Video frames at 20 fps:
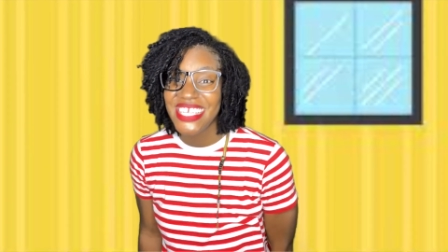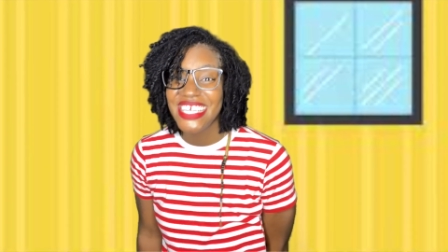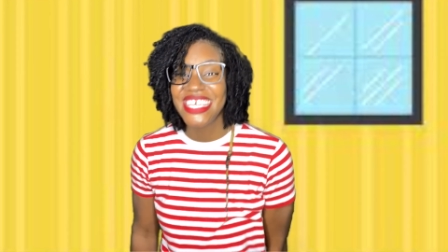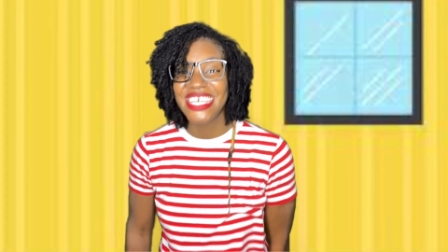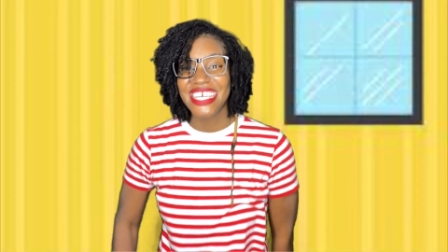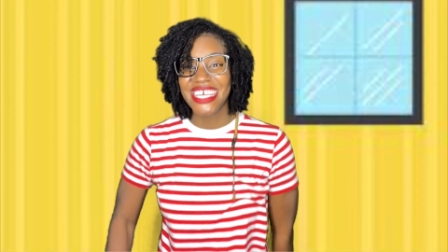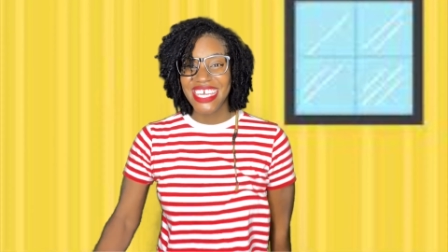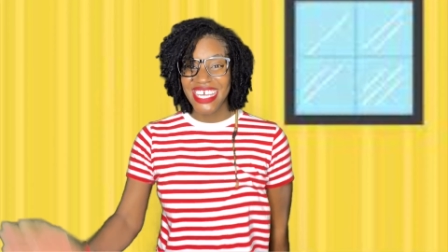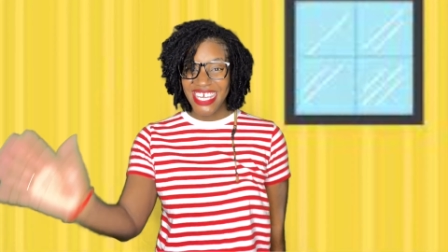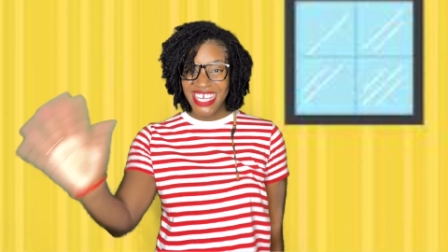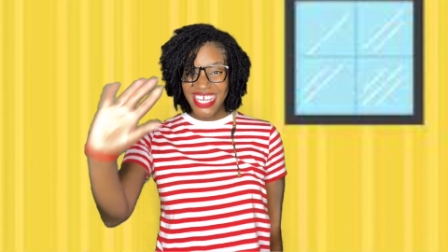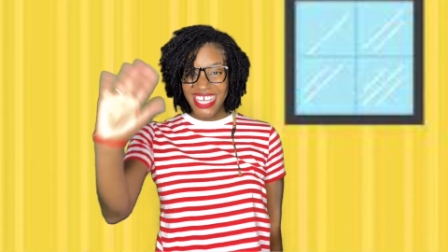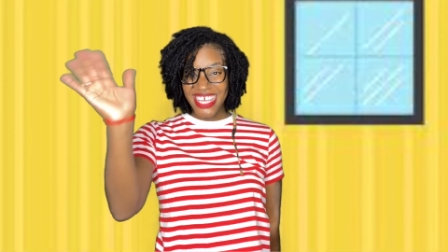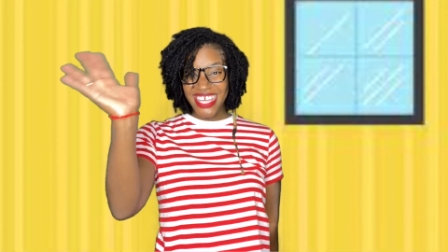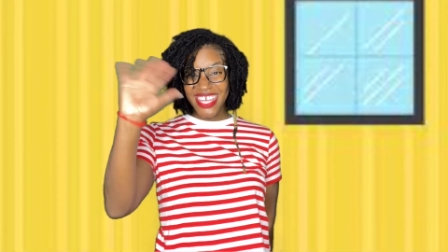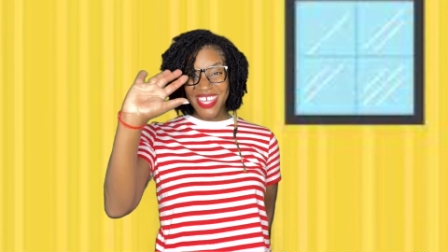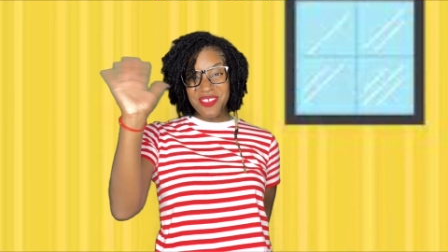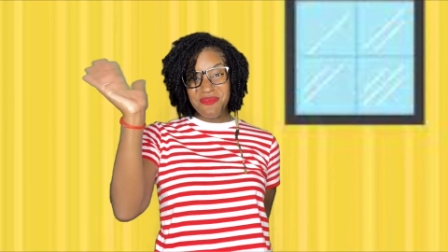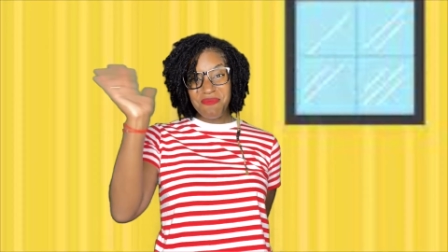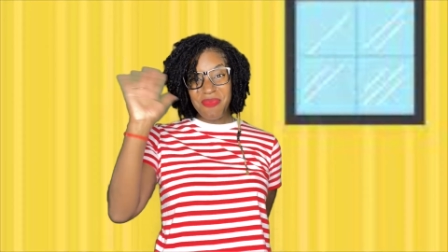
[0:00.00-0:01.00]

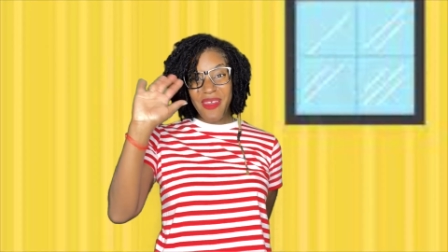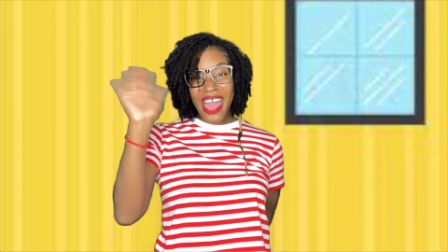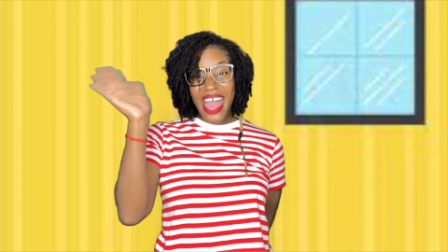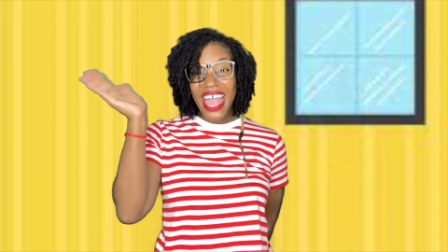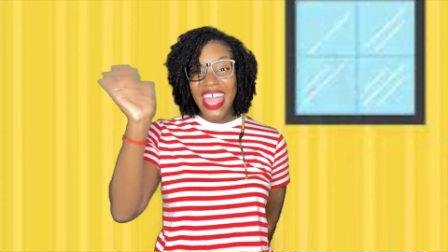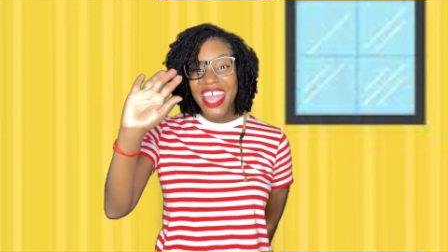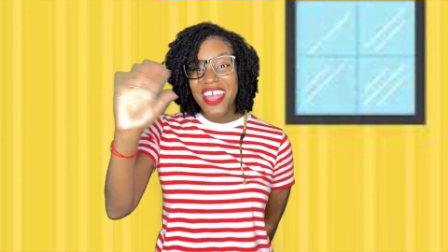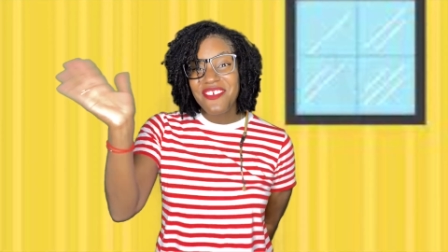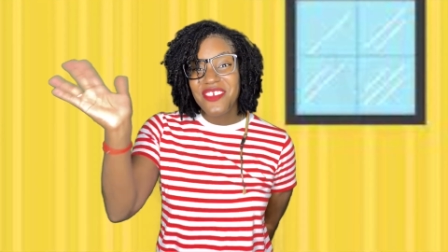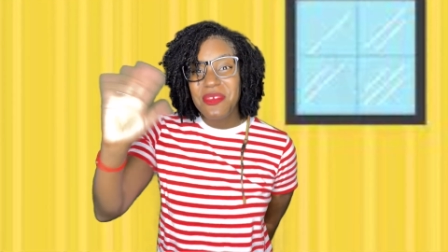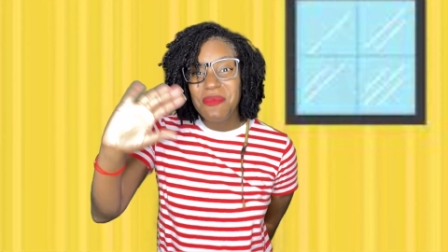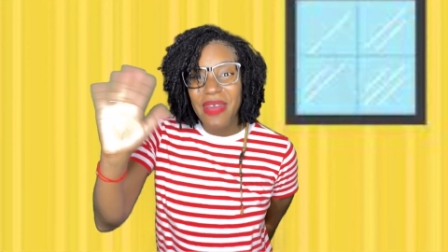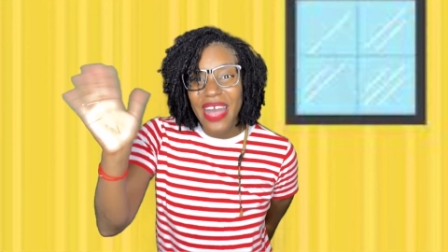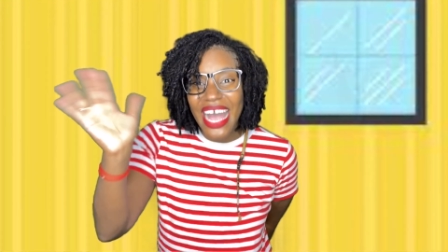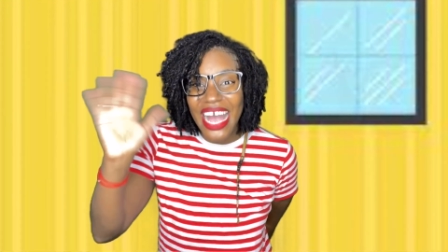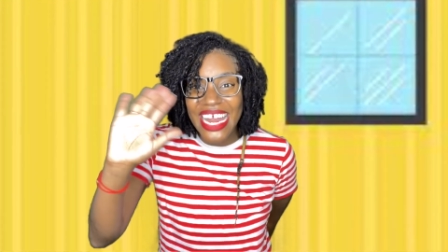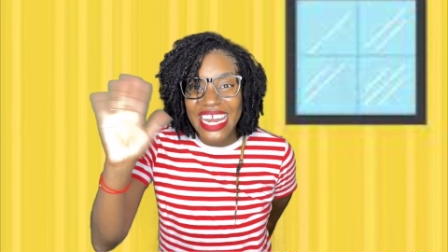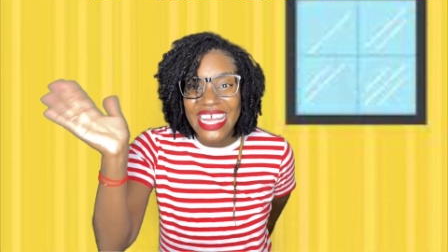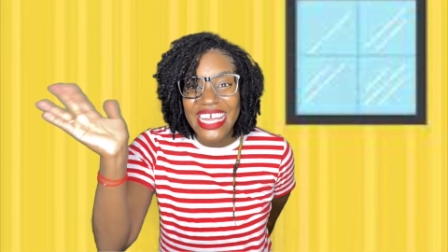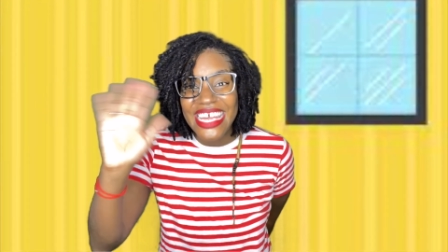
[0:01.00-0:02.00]
Goodbye,
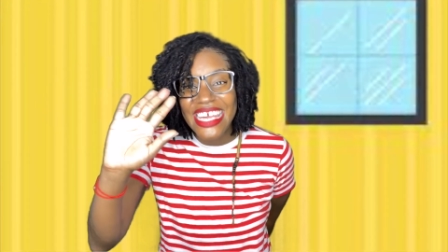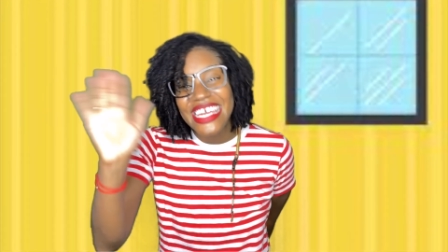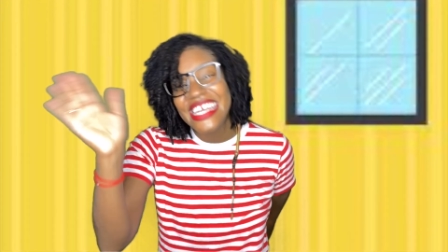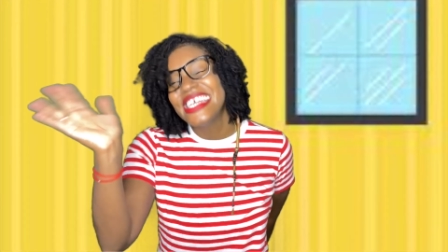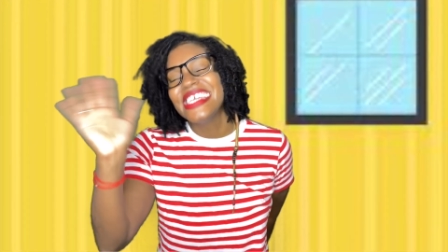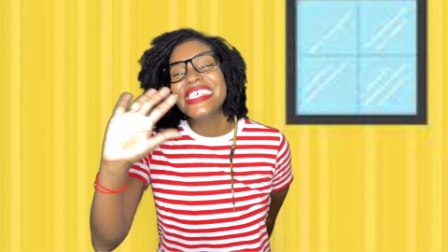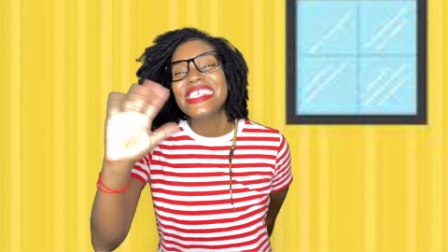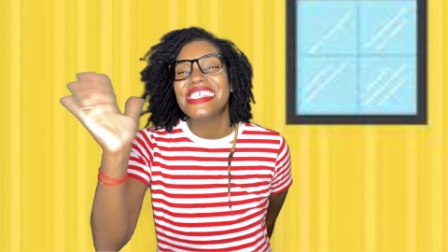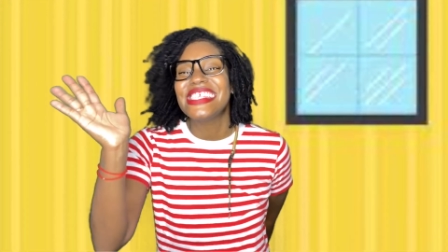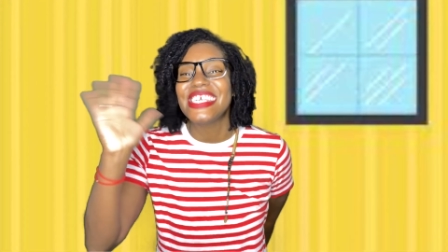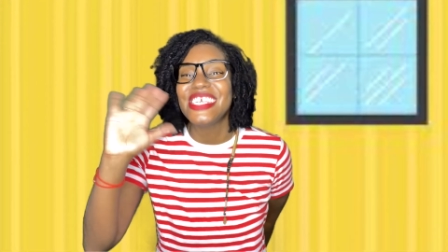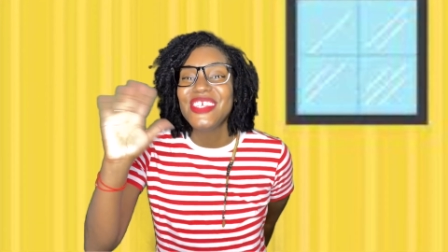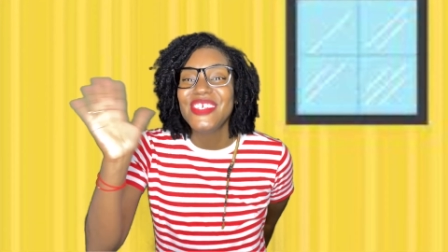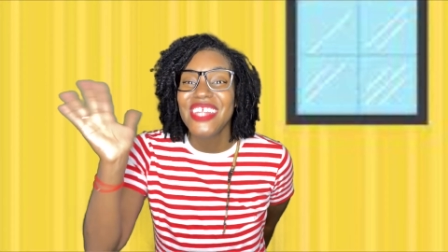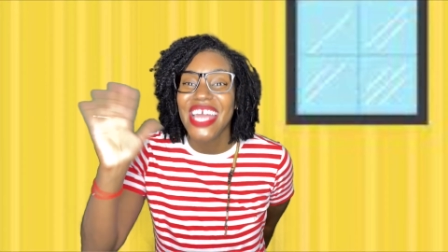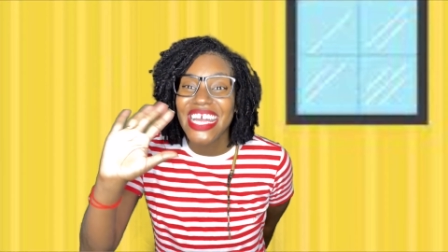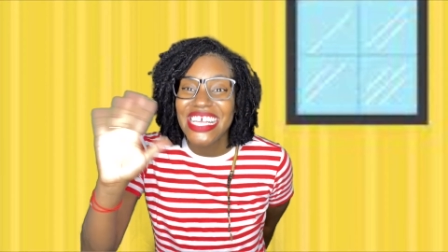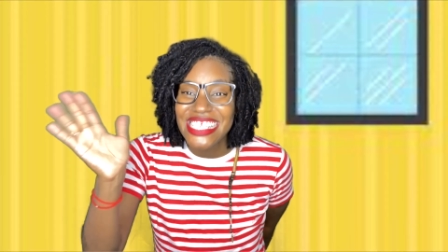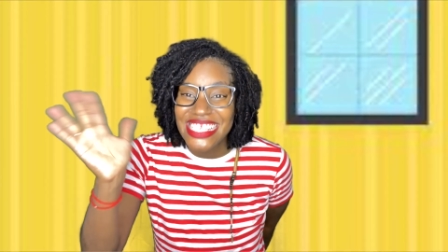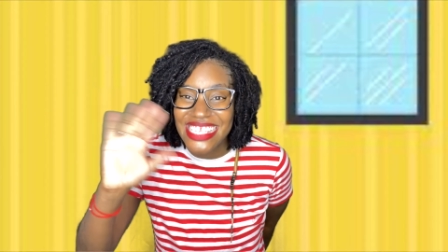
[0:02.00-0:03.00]
everybody. See you
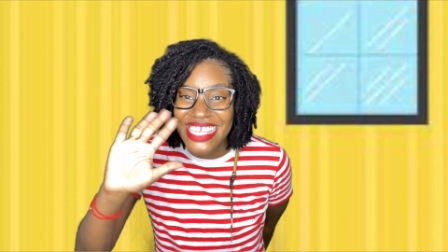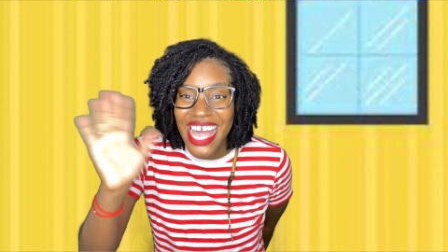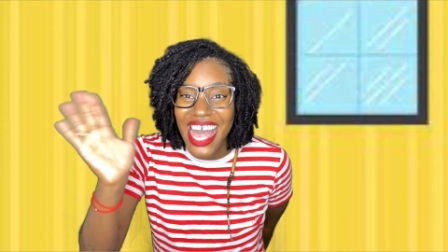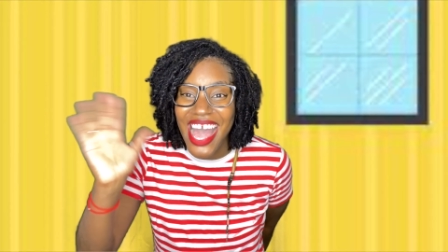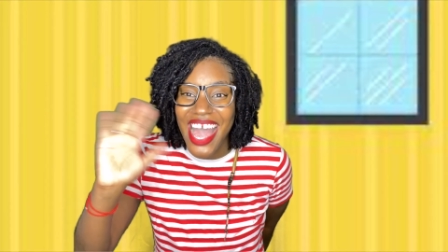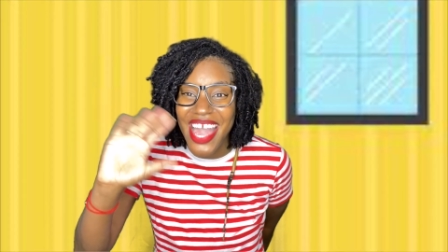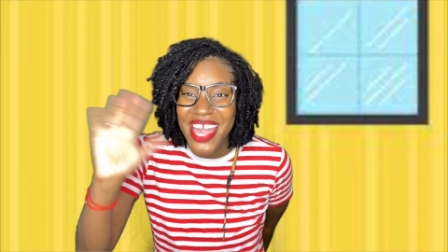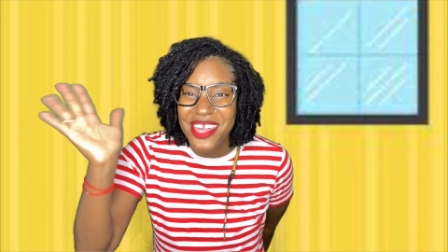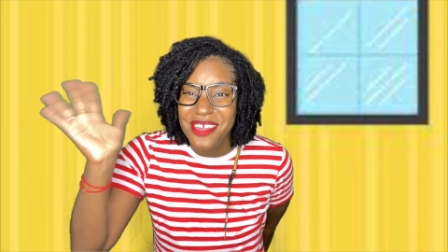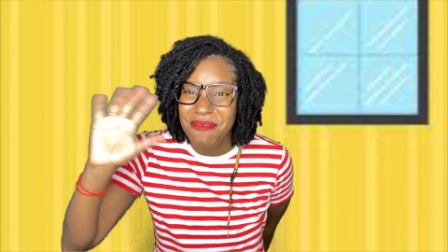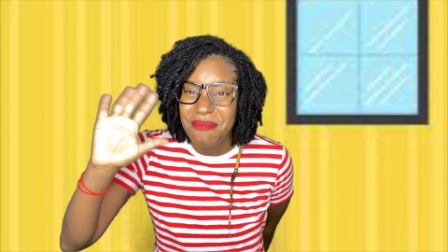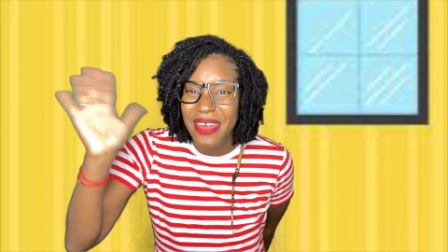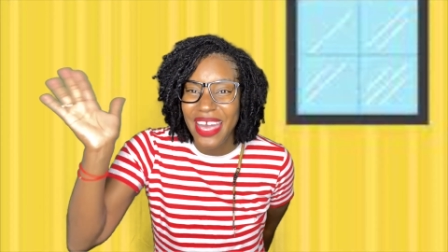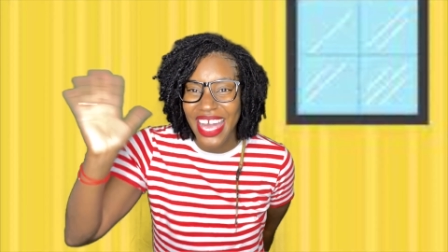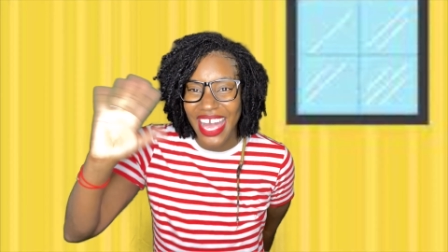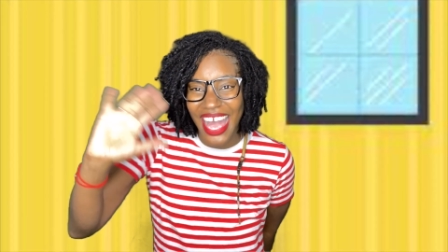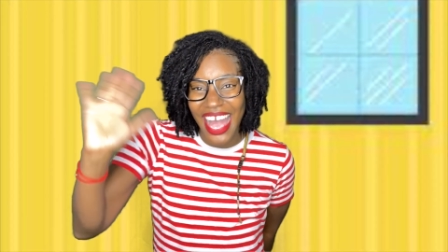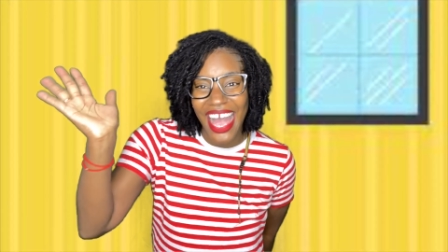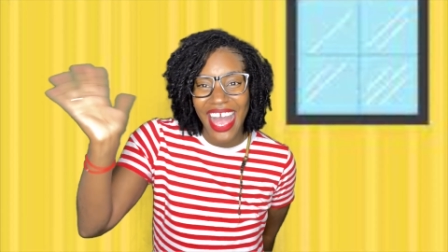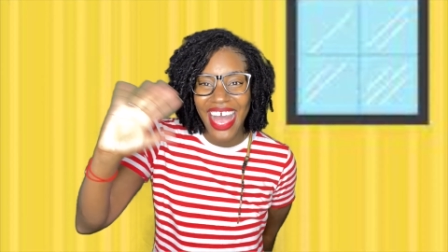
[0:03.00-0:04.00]
next
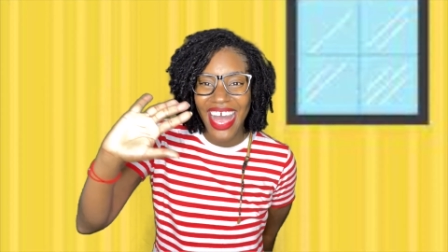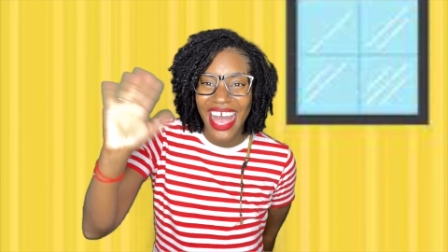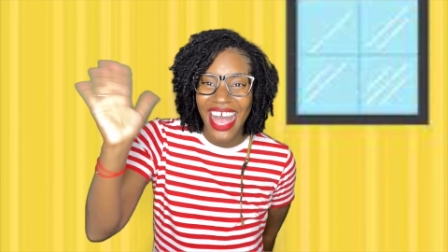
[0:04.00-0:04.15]
time.